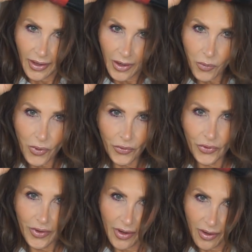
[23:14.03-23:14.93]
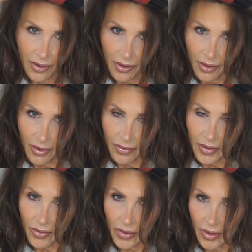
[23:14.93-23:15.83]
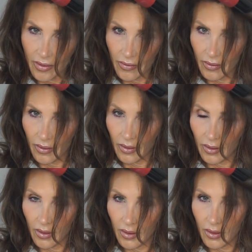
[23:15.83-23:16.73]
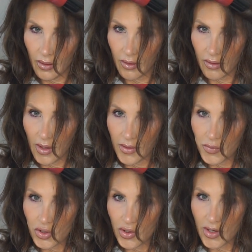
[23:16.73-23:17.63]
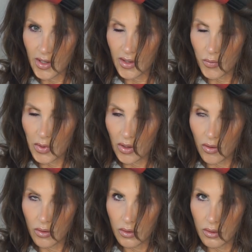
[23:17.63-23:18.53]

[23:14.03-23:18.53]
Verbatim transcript: It won't stay. There we go. I'm starting in the middle.